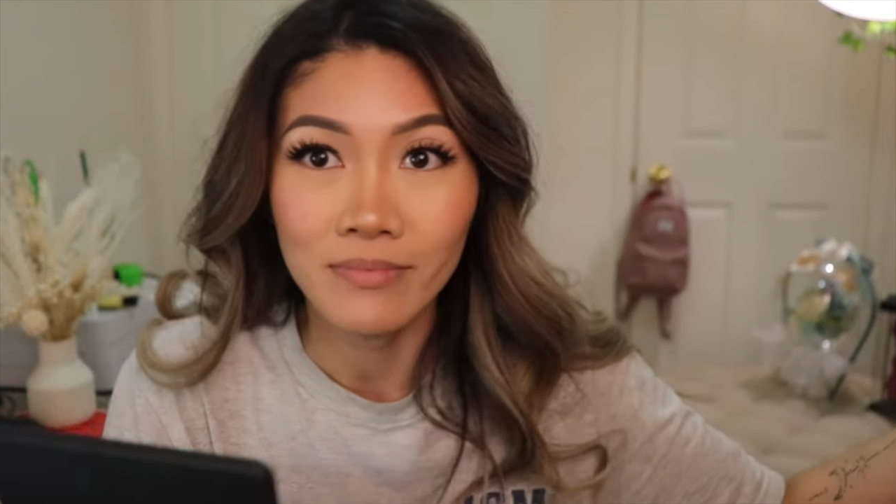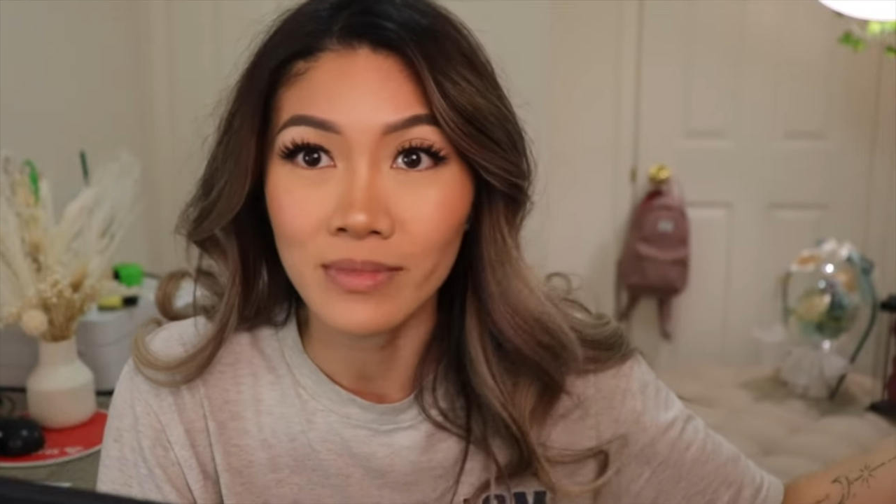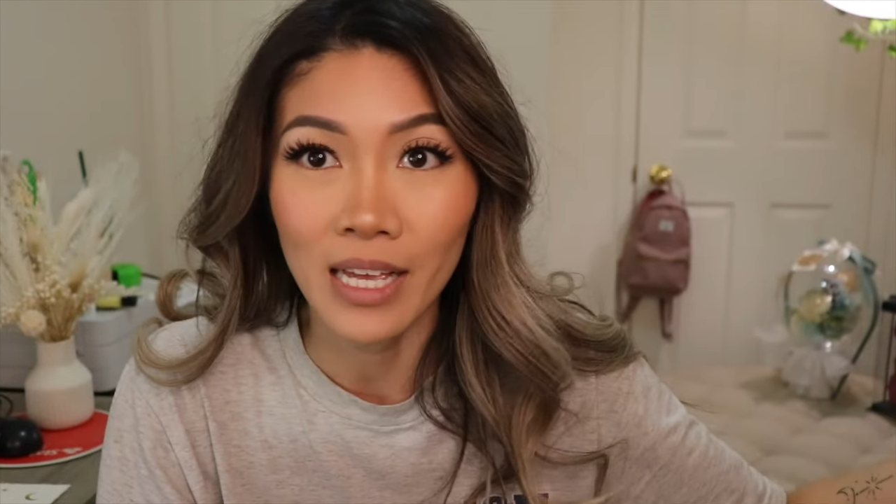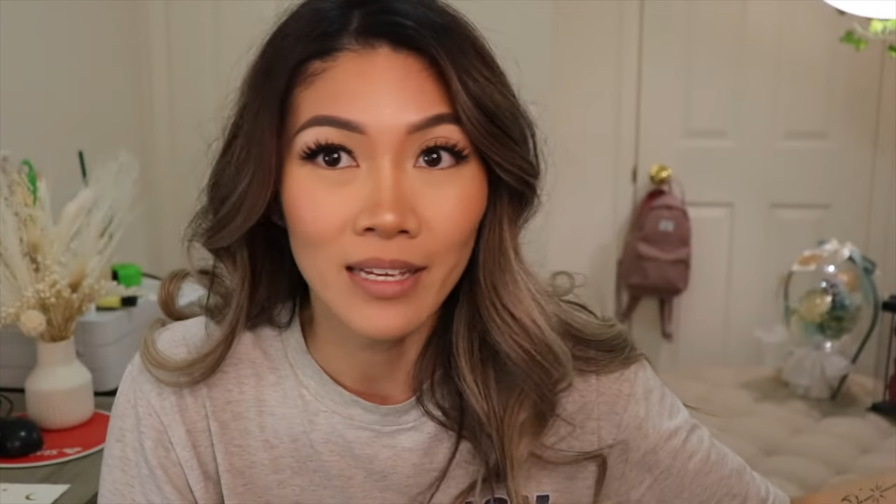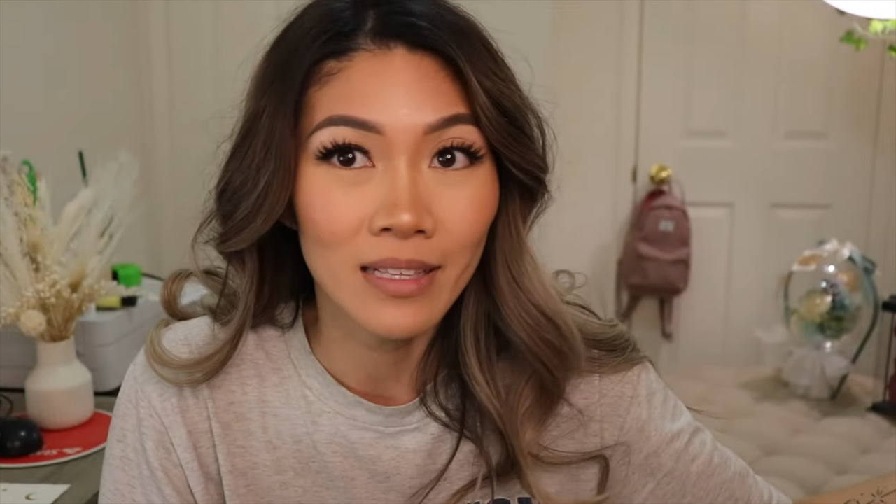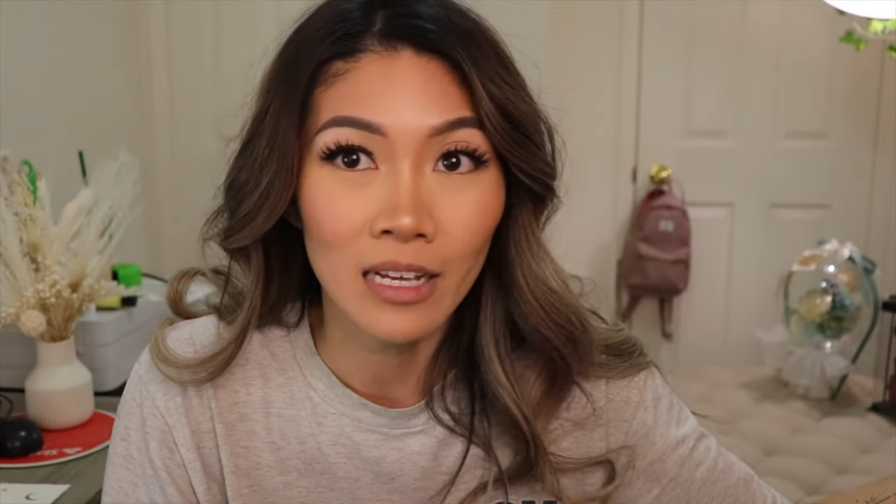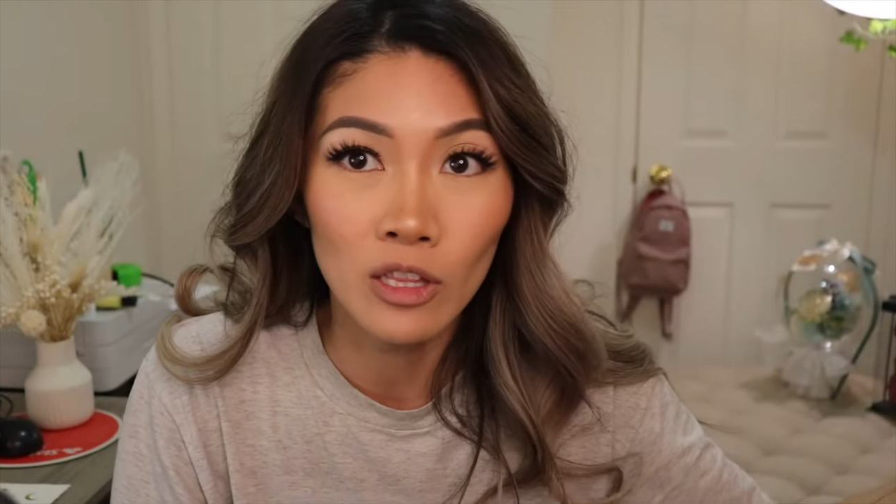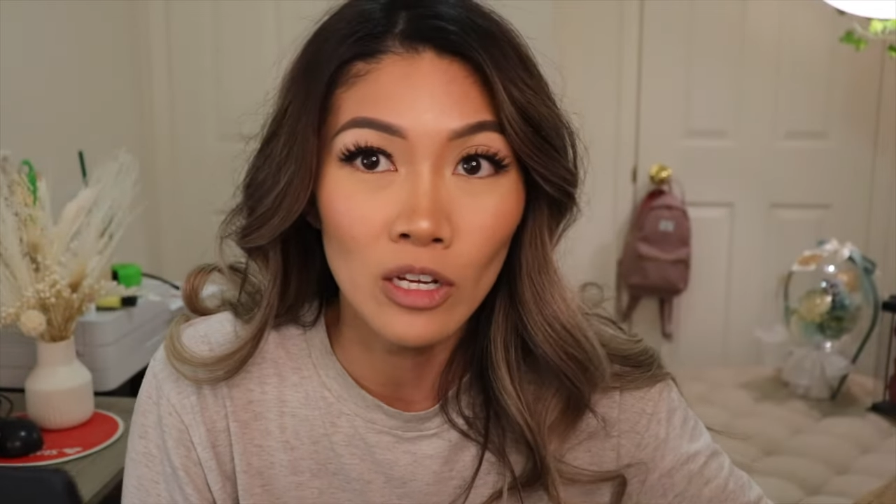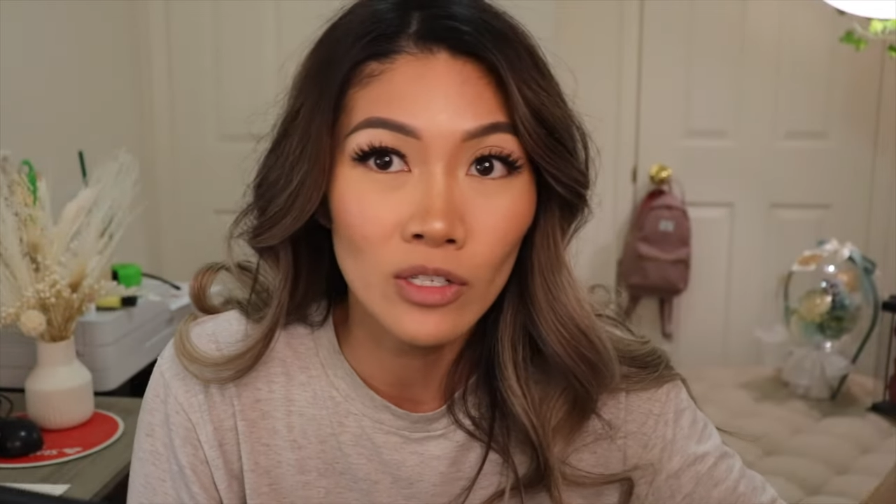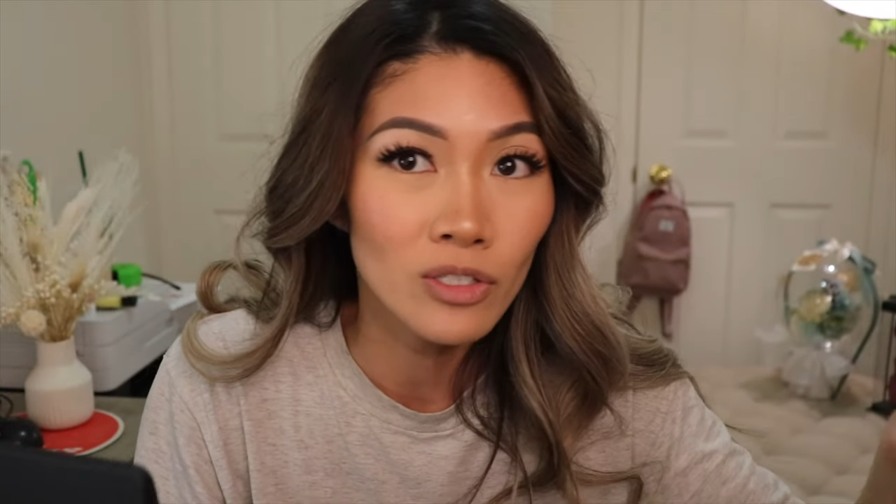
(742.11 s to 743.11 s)
Like, there,
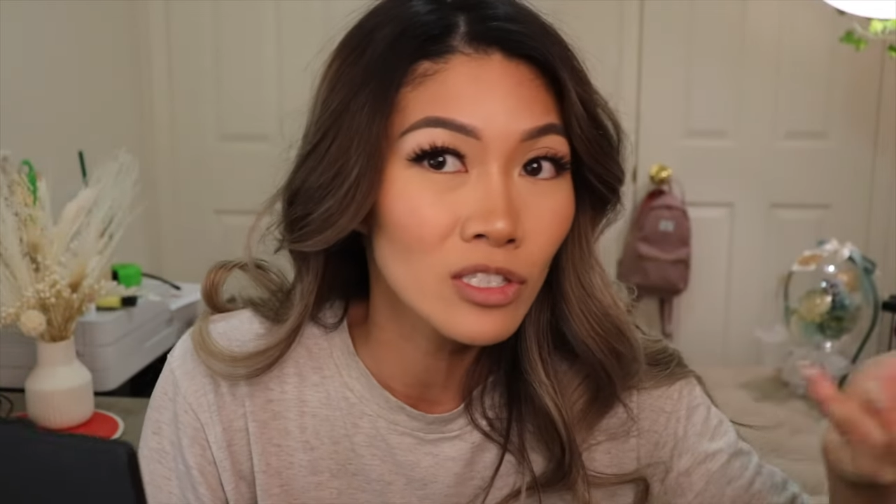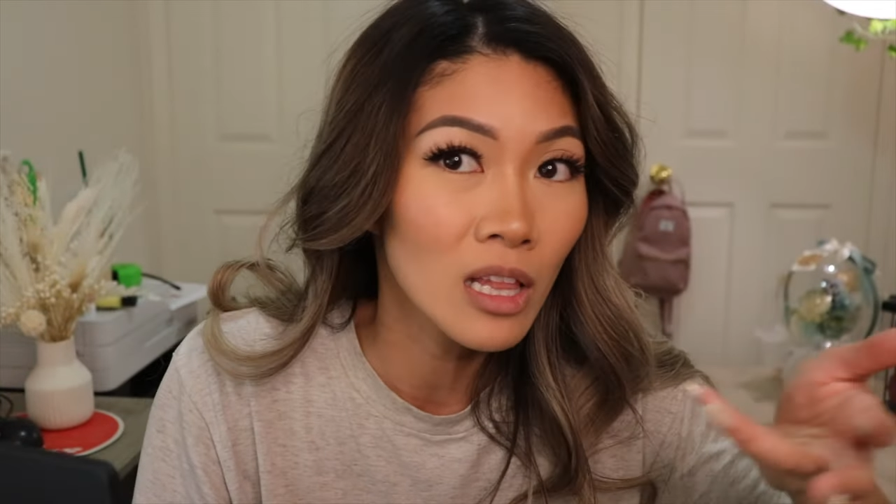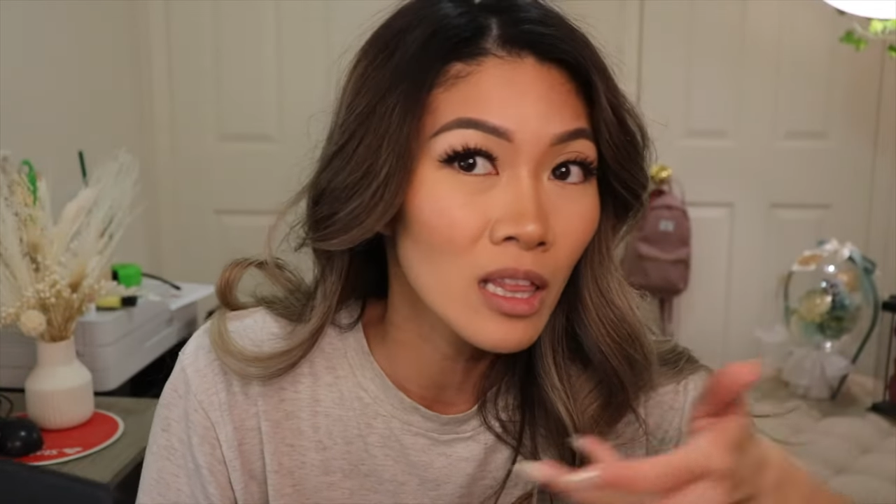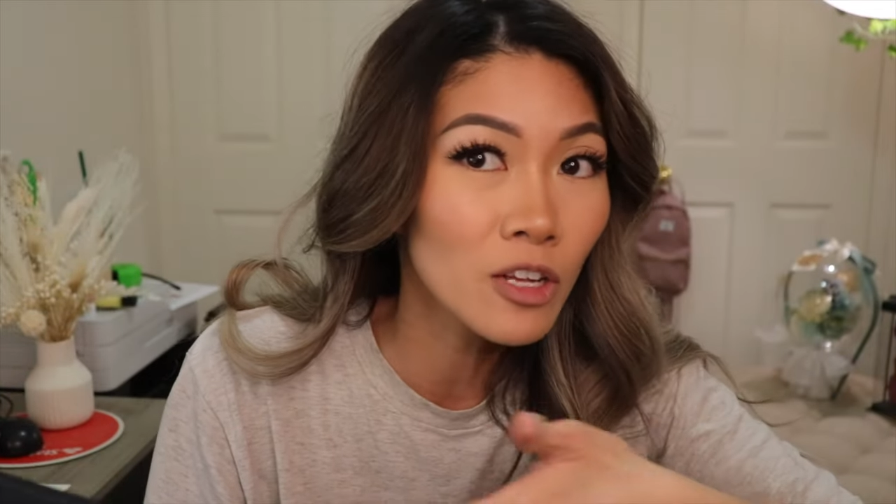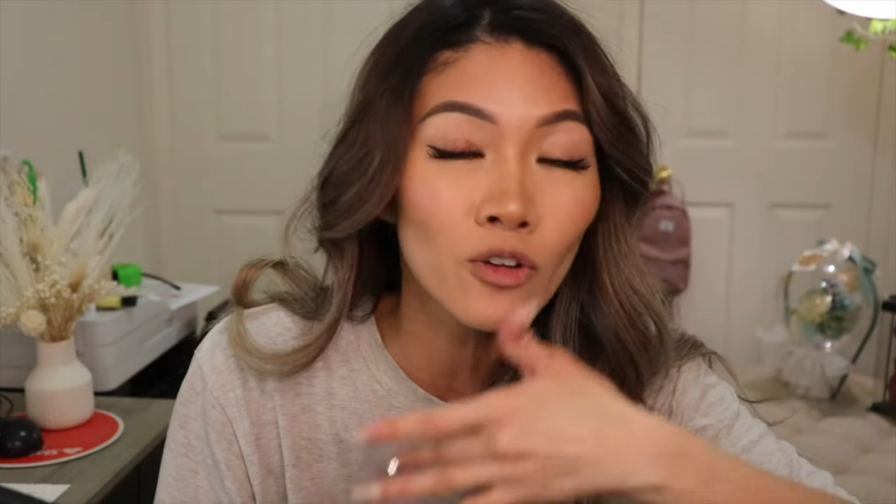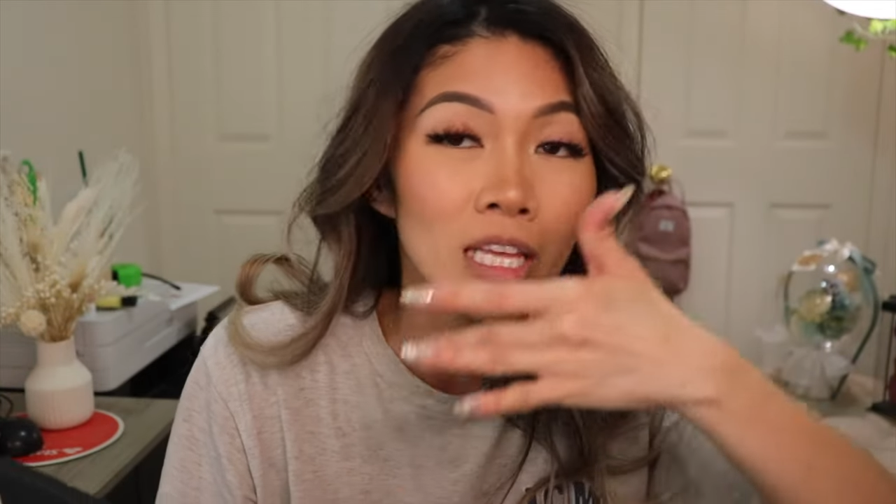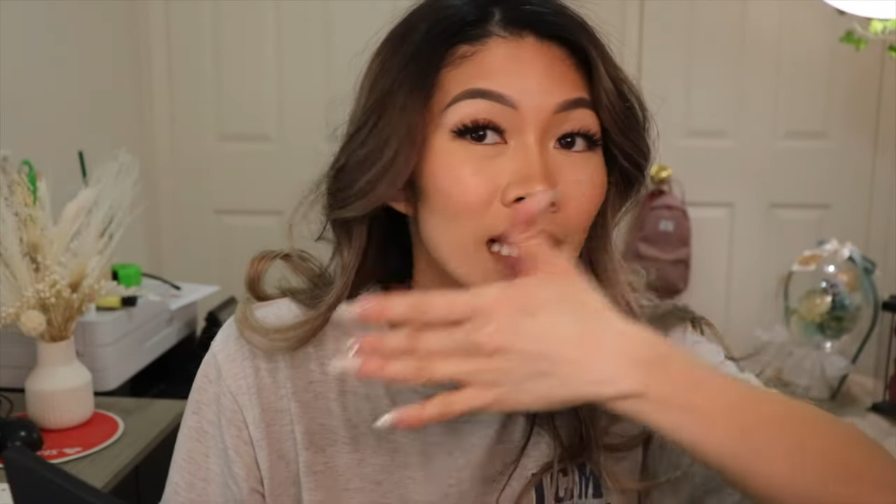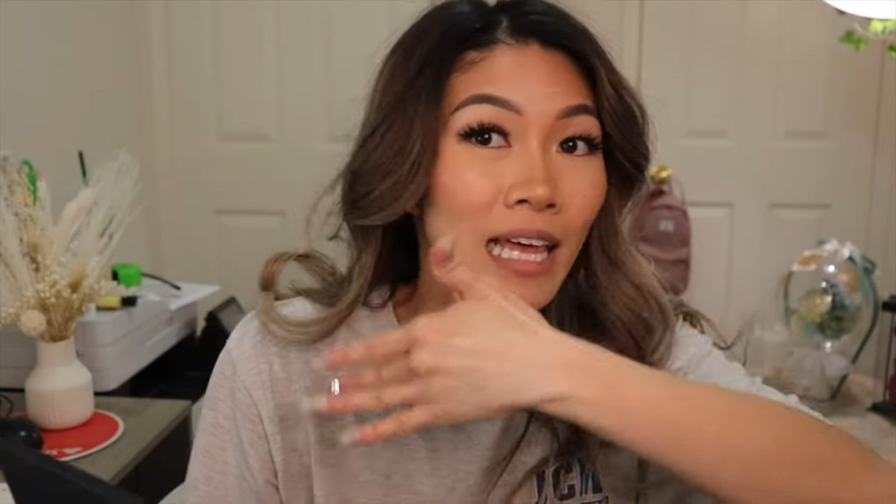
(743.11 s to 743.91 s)
there's literally